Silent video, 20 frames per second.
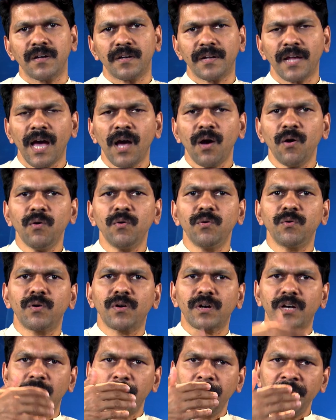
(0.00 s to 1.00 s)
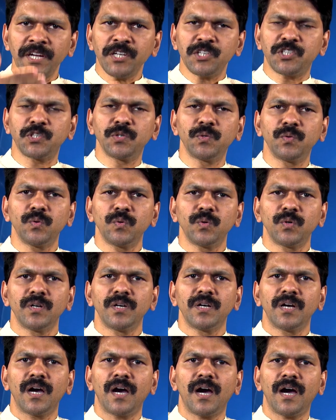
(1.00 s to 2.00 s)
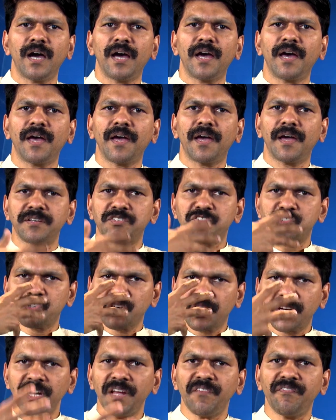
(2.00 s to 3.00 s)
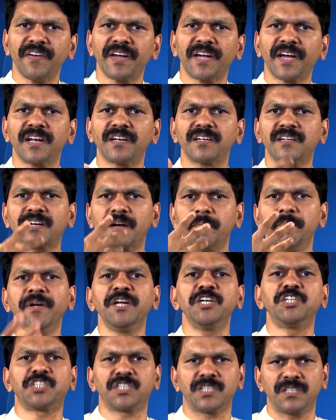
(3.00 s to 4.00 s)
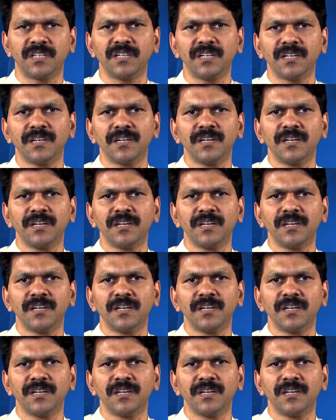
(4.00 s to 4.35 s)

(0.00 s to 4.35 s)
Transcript: Now coming to a significant commission